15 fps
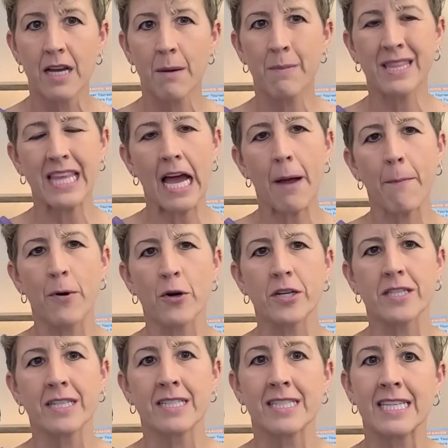but that
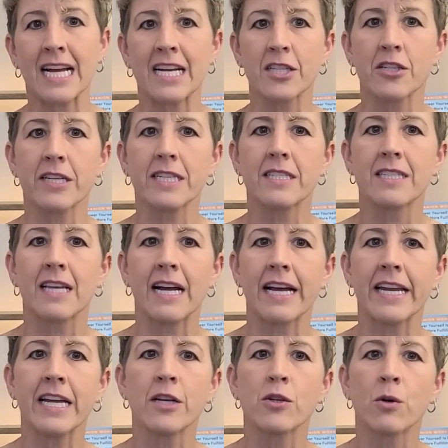person is actually
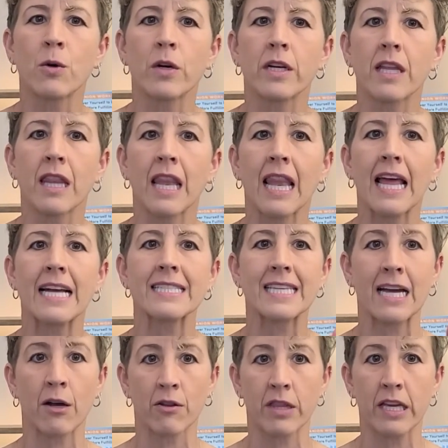sliding toward less
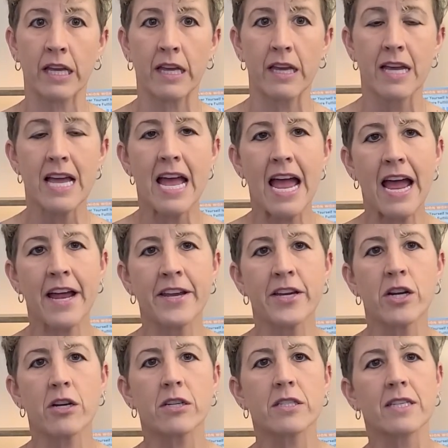healthy, and
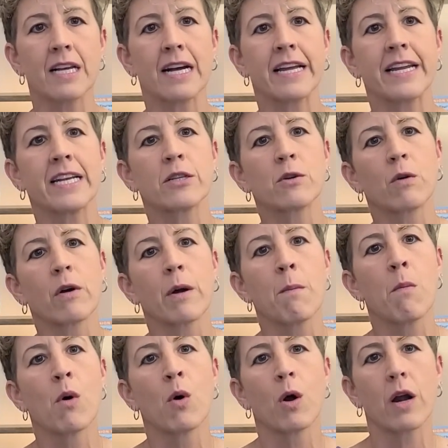you're sliding toward
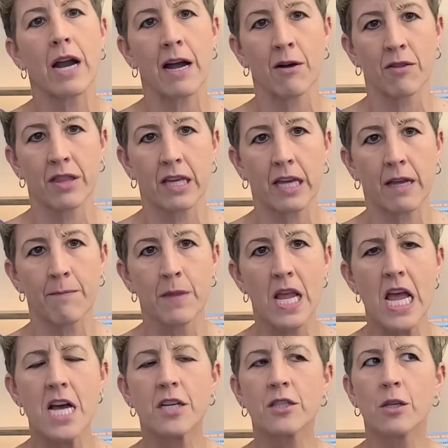more healthy.
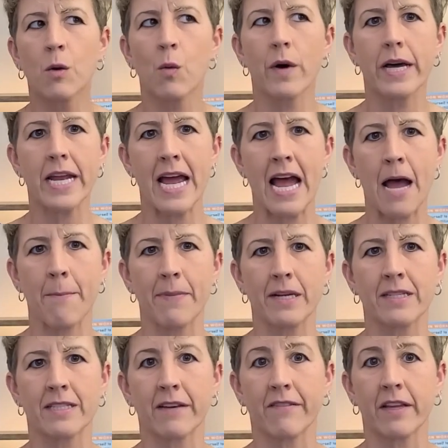So what
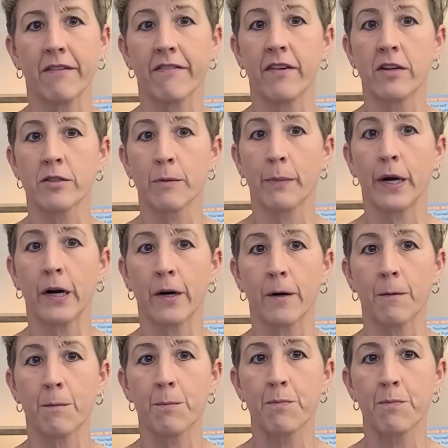happens if that falls apart?